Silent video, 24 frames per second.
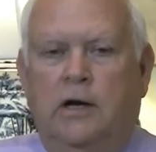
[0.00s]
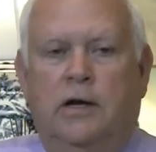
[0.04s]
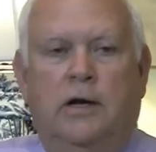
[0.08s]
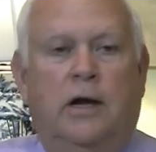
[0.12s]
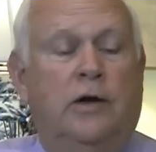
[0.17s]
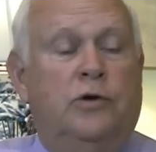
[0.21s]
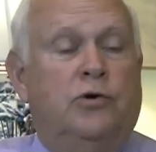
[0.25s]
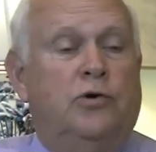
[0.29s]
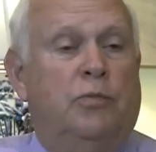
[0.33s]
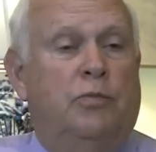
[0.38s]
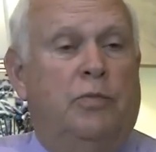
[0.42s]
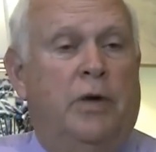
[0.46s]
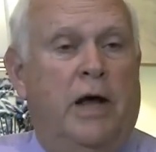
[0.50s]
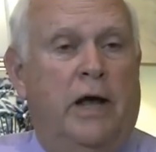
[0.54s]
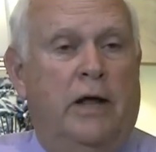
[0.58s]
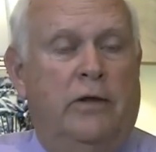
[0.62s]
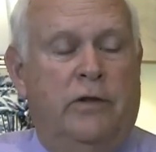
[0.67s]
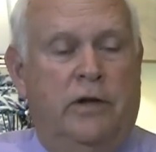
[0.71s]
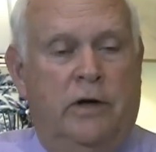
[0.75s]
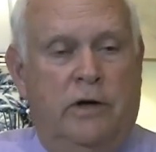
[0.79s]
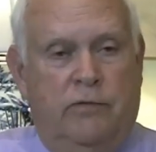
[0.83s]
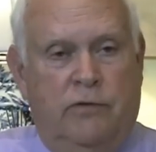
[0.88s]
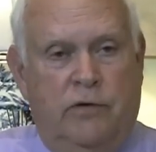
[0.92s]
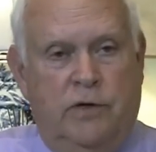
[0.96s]

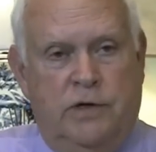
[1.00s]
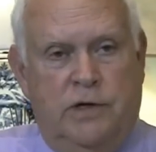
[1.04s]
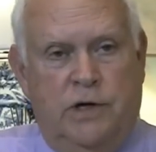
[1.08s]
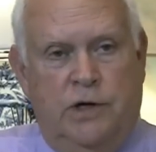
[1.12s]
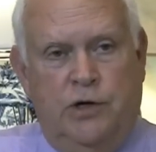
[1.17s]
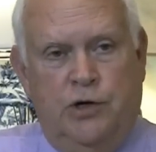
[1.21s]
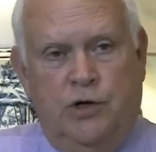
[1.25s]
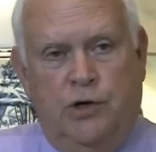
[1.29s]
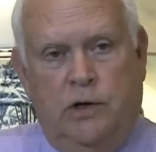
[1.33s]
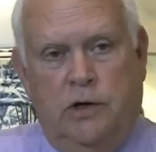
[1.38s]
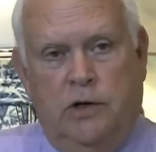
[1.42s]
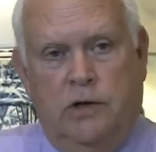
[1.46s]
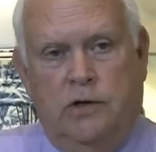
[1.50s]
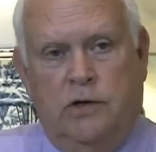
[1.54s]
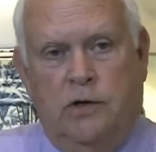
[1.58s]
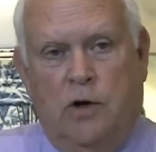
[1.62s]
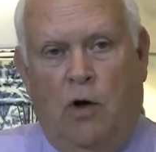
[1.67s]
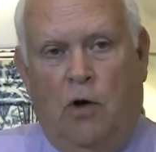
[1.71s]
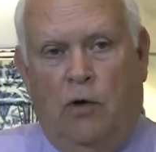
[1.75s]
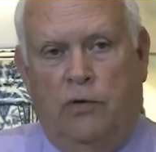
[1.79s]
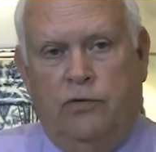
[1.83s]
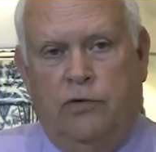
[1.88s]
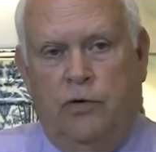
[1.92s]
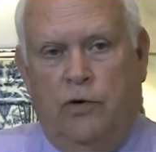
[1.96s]
naturopathic physicians,
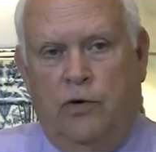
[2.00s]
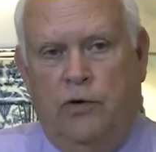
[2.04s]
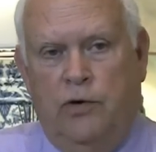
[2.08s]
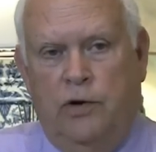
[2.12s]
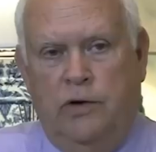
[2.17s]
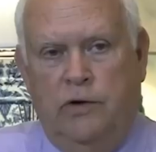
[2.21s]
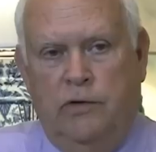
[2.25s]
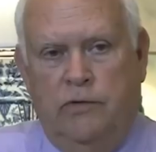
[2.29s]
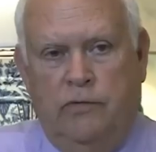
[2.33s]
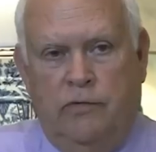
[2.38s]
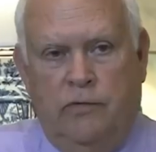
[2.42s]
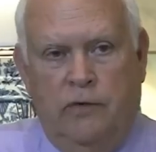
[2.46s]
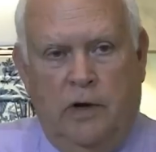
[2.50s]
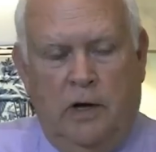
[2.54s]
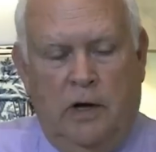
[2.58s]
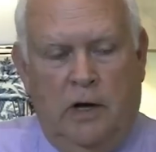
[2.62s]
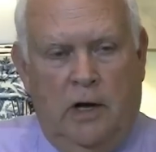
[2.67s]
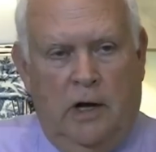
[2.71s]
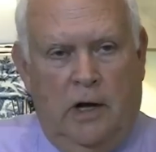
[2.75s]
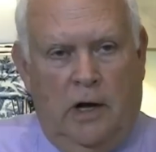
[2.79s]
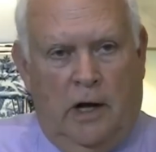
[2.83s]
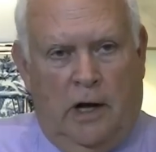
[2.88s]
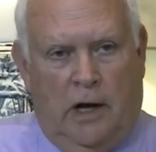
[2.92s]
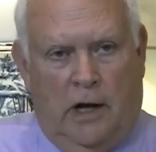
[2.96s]
alternative
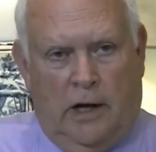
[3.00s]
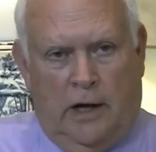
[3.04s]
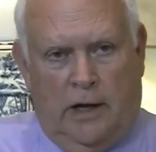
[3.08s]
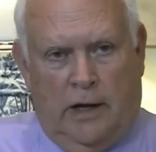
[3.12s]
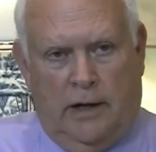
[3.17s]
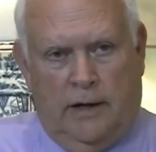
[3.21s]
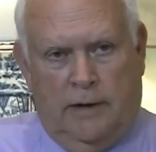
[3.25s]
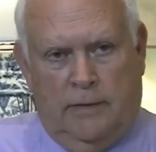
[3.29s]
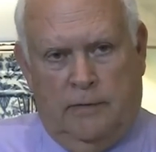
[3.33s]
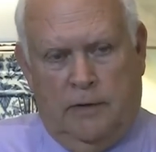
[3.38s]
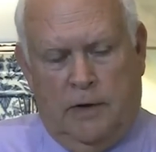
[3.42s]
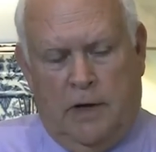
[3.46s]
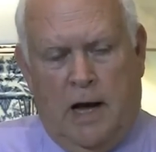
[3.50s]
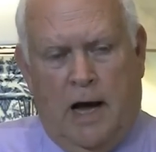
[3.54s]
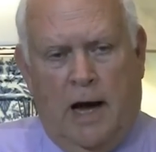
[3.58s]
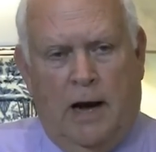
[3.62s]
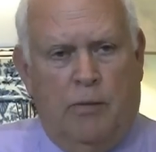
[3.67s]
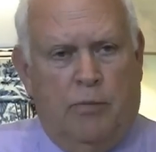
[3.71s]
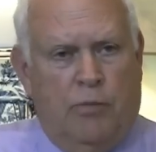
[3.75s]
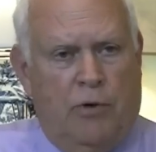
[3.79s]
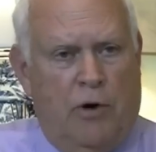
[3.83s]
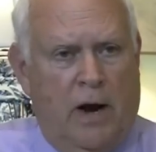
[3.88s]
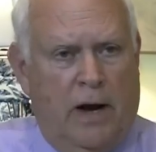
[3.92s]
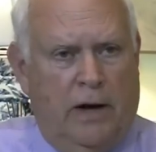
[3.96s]

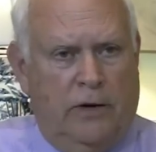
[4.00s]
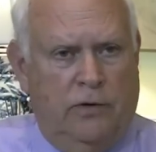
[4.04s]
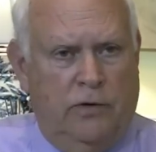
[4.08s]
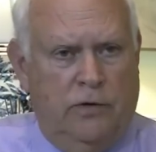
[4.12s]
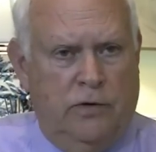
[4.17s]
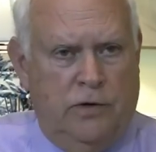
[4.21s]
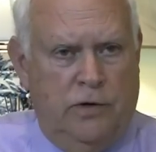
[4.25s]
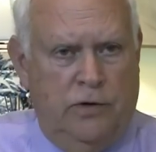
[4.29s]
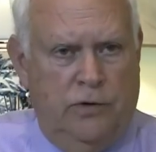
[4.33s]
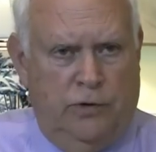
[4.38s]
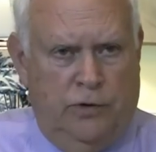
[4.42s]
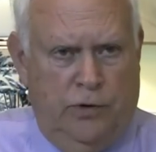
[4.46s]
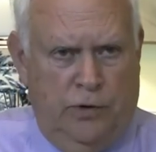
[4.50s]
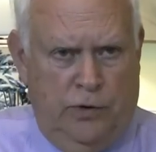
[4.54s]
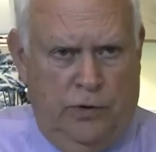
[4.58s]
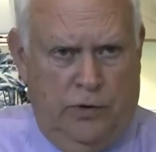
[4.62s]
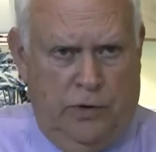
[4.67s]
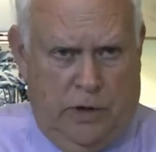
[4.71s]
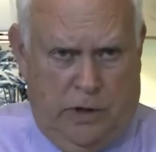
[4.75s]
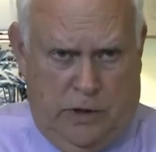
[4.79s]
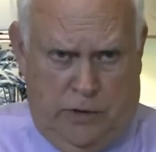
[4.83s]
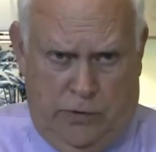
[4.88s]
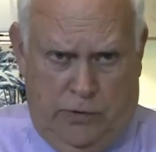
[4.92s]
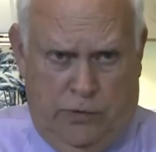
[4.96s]
chiropractors who do,
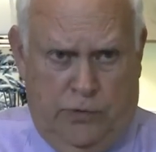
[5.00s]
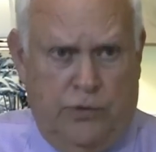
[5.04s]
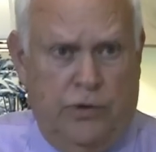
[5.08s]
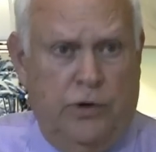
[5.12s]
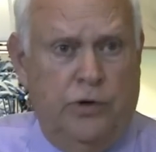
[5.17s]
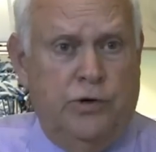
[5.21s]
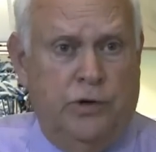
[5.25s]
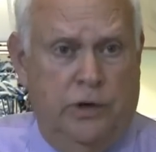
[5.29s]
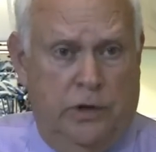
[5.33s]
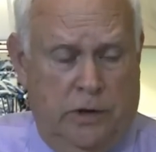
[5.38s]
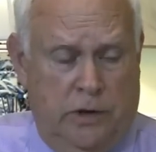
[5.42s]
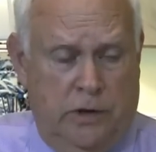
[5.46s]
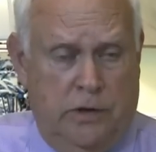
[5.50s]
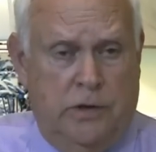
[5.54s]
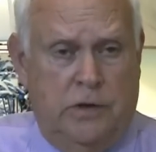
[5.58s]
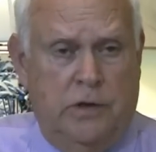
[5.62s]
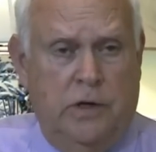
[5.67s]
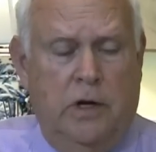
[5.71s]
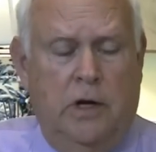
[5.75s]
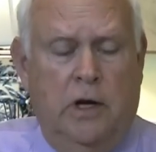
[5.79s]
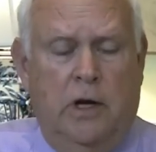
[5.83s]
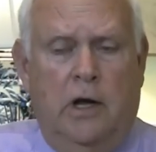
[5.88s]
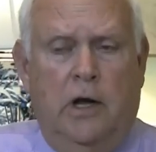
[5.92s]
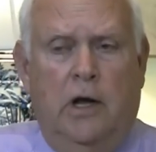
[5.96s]
and nutritionists.